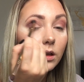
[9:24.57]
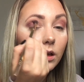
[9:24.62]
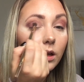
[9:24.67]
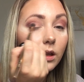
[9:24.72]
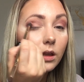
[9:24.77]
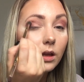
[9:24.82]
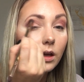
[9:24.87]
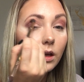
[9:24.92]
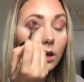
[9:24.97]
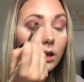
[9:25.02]

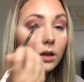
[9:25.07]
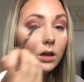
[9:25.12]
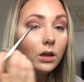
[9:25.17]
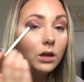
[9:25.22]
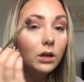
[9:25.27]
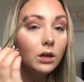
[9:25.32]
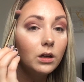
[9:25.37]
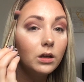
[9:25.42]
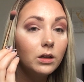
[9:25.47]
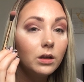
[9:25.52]
And then
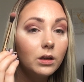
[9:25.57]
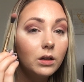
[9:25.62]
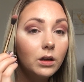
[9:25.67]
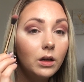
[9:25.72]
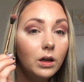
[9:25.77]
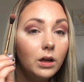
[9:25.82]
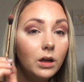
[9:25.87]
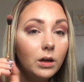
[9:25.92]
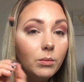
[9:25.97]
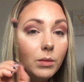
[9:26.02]

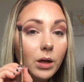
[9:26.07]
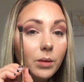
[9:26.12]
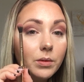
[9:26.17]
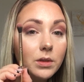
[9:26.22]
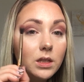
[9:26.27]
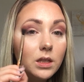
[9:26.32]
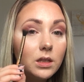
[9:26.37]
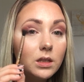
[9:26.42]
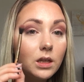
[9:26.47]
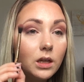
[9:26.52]

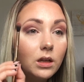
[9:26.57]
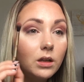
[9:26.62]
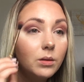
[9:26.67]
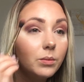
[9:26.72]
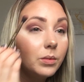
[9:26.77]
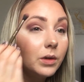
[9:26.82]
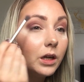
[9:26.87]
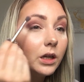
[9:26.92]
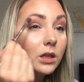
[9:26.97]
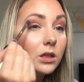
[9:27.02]
opposite side of the
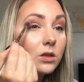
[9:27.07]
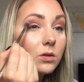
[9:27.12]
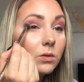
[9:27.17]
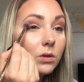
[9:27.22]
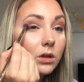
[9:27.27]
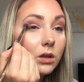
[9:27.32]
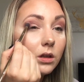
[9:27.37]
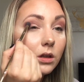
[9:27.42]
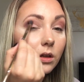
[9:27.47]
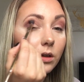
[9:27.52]
brush
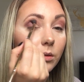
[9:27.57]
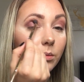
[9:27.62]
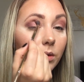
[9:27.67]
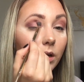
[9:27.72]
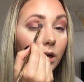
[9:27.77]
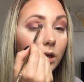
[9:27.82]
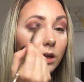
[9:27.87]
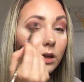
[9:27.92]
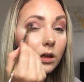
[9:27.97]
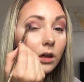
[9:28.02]
with no
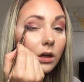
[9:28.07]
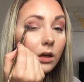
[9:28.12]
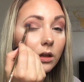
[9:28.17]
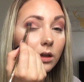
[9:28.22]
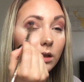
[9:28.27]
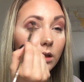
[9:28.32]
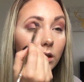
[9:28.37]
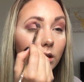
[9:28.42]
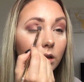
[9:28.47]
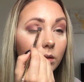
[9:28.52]
product on
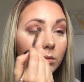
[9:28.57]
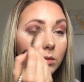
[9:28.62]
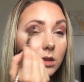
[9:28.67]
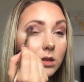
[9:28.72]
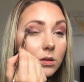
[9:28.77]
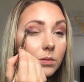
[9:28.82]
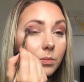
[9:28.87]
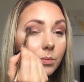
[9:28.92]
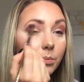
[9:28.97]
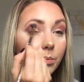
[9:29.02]
it, I'm
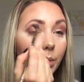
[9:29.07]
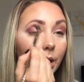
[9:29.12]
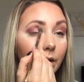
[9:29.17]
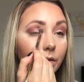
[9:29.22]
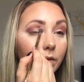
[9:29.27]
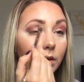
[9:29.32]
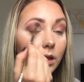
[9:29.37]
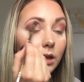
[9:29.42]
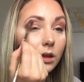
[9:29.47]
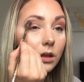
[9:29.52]
just
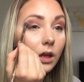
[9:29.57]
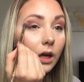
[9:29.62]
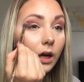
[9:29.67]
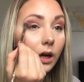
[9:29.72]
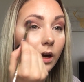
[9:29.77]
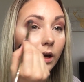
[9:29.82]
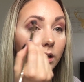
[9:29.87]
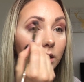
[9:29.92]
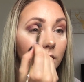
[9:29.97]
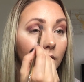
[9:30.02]
buffing
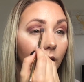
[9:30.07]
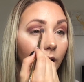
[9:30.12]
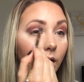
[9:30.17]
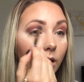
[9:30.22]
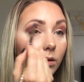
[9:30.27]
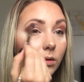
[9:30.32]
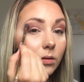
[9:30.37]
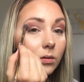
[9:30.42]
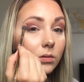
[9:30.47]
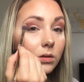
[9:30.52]
that
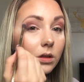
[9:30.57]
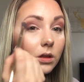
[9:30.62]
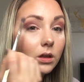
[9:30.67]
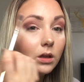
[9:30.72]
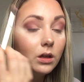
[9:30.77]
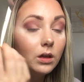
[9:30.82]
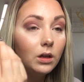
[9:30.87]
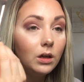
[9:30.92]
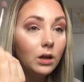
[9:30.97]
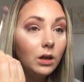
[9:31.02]
out.
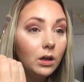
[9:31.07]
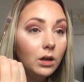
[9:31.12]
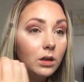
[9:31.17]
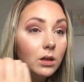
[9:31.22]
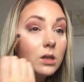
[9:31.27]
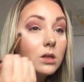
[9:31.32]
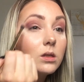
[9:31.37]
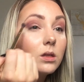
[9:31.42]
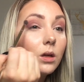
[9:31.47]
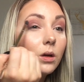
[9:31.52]

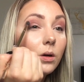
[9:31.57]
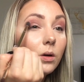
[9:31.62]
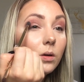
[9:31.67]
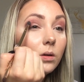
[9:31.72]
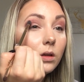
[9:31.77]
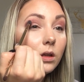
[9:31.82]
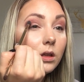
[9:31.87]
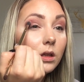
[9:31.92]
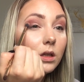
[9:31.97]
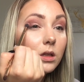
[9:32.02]
So
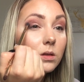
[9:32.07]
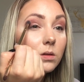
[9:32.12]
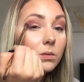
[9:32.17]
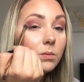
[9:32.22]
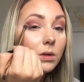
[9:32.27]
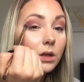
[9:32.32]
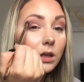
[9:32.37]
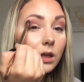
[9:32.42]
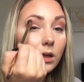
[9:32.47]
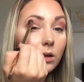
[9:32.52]
then this would
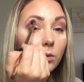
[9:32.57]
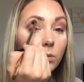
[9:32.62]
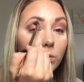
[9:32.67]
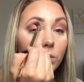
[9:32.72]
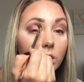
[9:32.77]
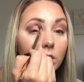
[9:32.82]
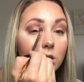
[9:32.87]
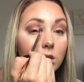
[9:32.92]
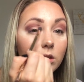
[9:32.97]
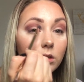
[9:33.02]
be like
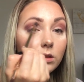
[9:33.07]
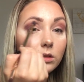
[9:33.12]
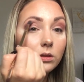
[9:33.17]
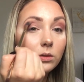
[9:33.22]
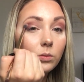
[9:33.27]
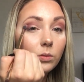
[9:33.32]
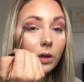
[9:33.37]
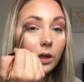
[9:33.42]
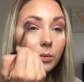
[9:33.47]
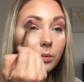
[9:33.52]

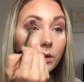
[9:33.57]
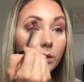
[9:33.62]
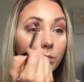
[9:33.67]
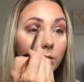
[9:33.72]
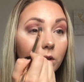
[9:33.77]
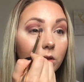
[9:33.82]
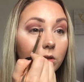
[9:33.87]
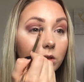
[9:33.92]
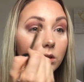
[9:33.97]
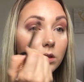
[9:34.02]
windshield wiper
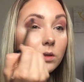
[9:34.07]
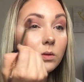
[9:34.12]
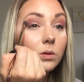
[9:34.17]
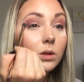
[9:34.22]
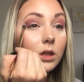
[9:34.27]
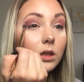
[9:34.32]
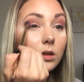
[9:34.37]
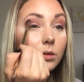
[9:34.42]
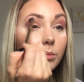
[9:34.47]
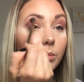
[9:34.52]
motions where
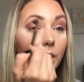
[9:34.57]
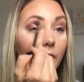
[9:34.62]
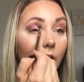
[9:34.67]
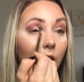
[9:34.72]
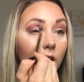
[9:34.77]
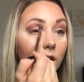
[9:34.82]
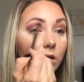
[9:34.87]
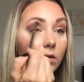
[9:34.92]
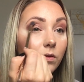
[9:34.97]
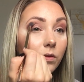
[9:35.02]
you go
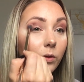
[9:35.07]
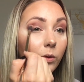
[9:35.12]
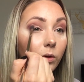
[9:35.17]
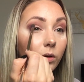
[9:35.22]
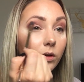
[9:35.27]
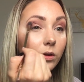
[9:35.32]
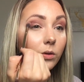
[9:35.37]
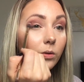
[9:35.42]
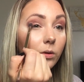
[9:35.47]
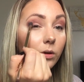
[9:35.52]
back and
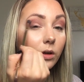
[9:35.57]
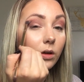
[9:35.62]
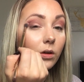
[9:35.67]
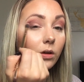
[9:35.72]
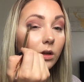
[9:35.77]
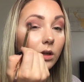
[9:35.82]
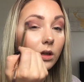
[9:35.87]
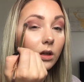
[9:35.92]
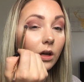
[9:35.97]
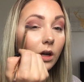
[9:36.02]
forth, or you
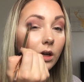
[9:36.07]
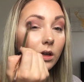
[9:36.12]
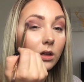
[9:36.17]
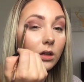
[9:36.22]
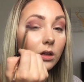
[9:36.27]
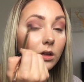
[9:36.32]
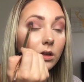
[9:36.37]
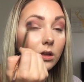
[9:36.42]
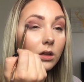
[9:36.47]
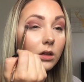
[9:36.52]
can kind
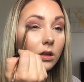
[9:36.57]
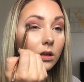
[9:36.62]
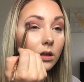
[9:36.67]
of